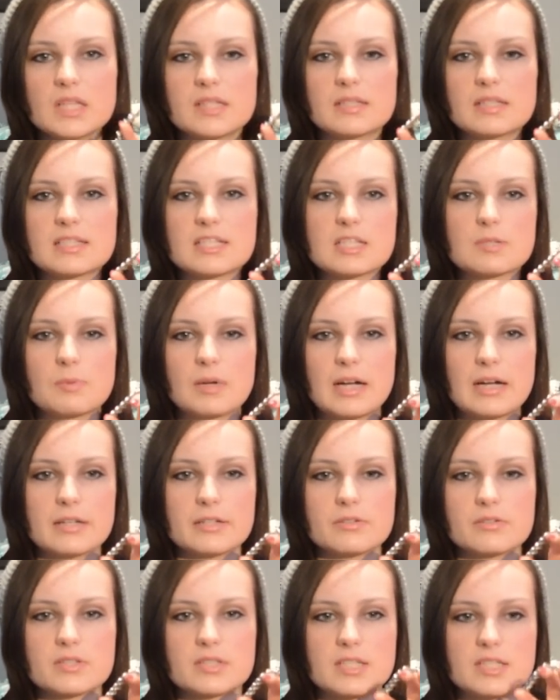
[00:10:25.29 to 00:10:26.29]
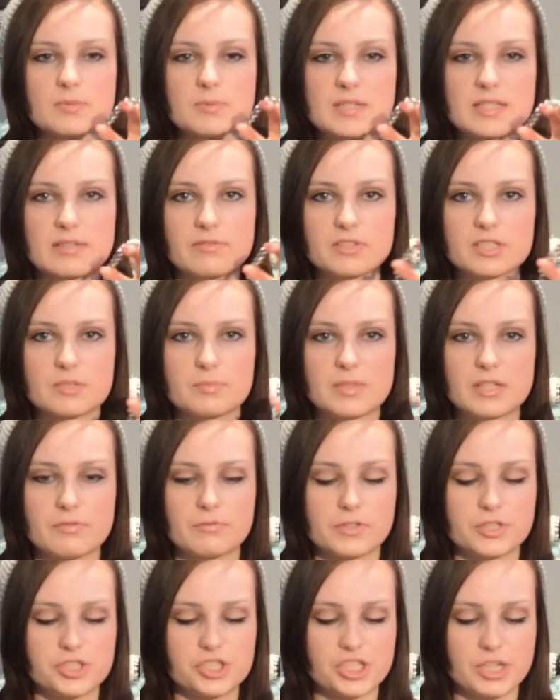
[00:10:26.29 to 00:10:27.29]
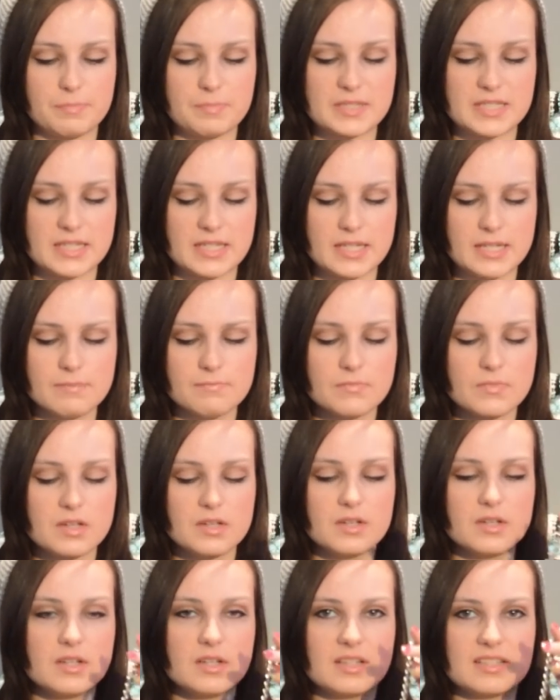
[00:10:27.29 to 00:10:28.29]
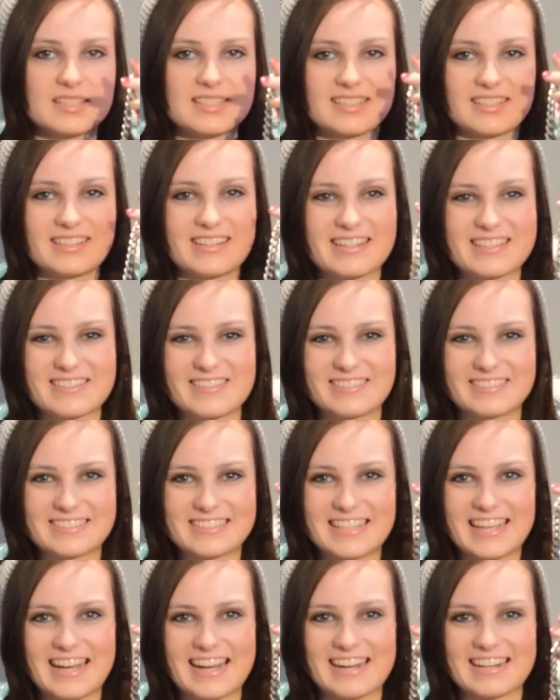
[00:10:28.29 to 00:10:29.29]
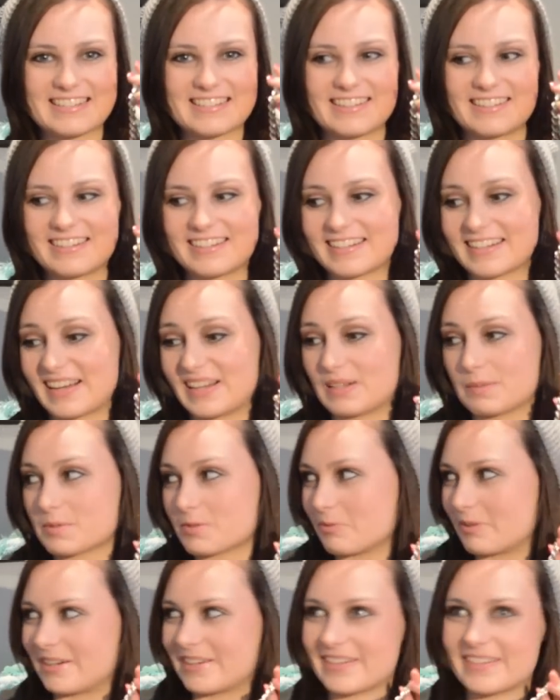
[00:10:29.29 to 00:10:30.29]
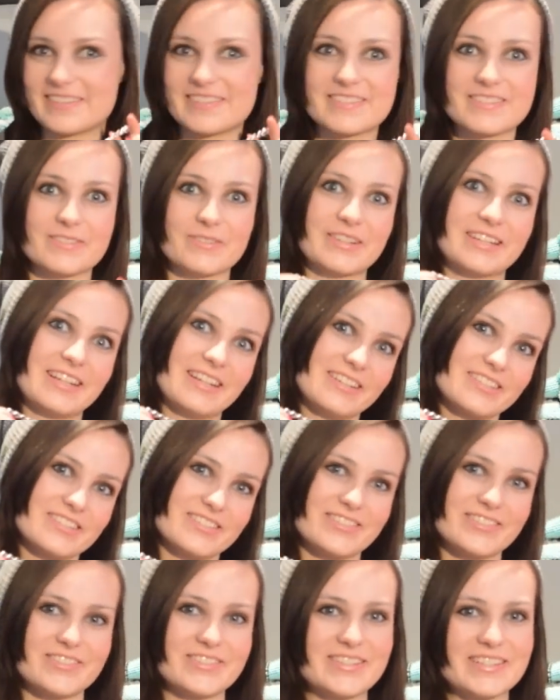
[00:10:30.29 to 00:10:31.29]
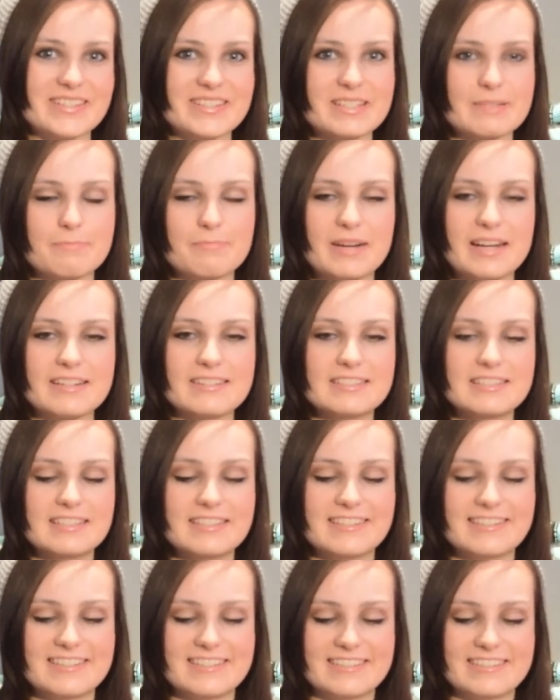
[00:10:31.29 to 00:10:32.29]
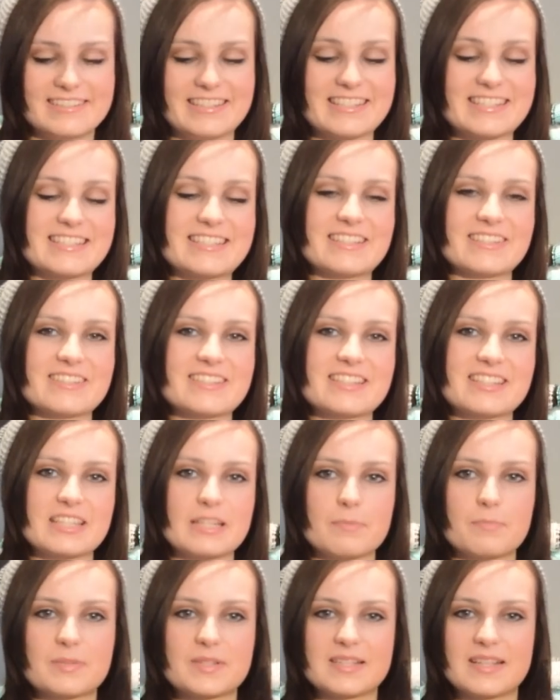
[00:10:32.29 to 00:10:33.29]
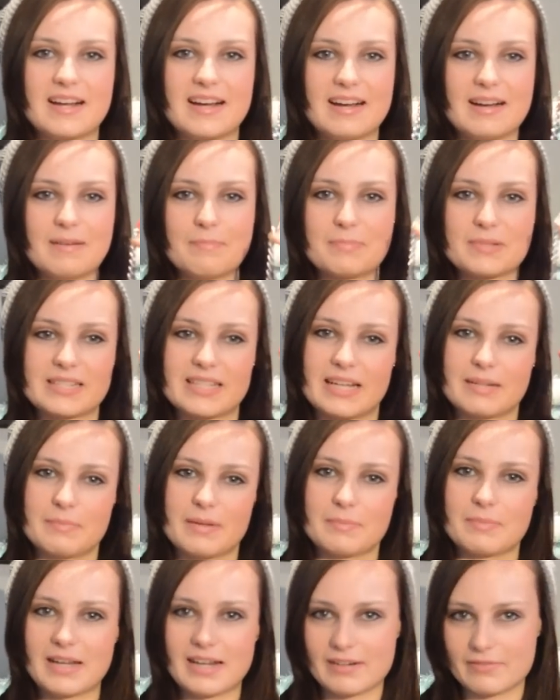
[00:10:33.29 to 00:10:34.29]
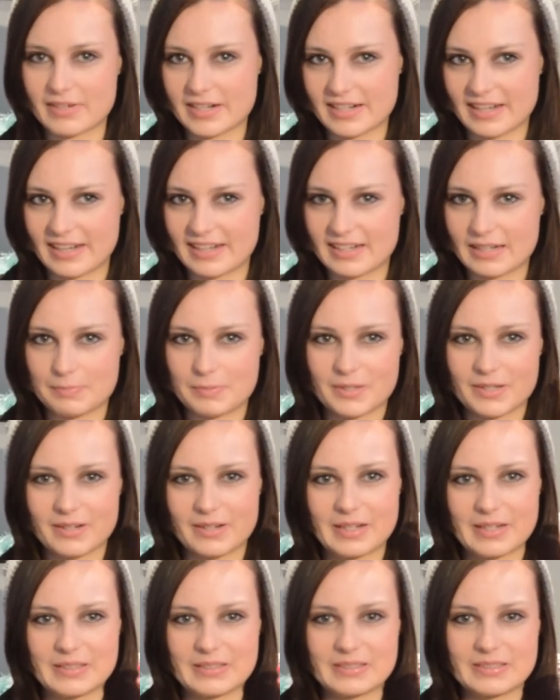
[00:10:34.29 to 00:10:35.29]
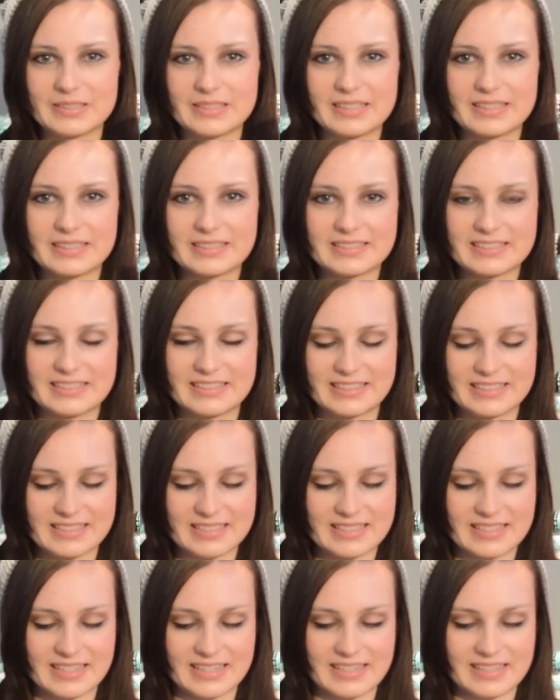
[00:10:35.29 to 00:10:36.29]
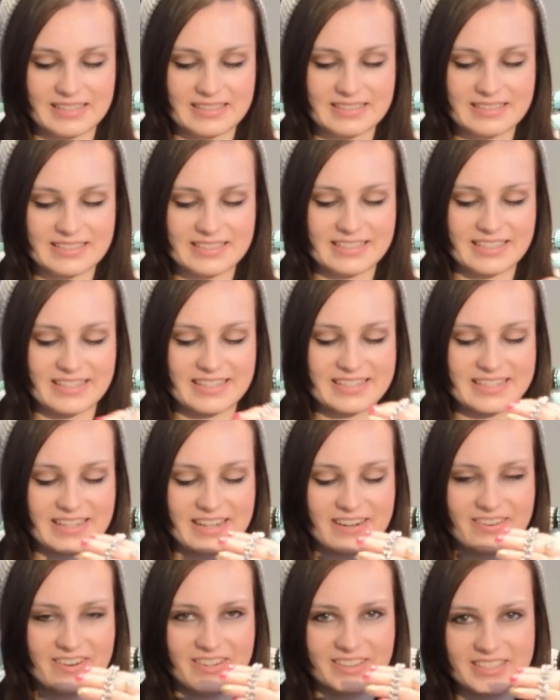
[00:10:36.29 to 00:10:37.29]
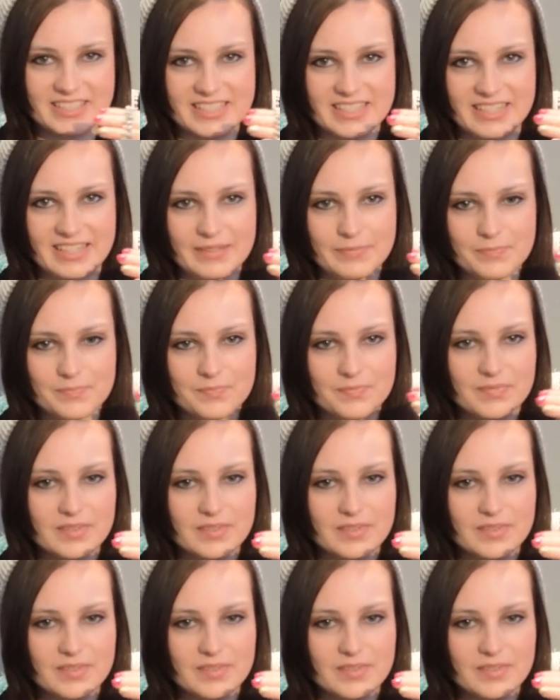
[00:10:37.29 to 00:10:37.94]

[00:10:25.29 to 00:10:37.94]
this is what I use. This was given to me for Gypsy. Still has all her tags on it. Gallop's wearing his, so I can't show you his, but this still sleeps uh, beside my bed every night. I put it on a hook and it uh, stays there all the time.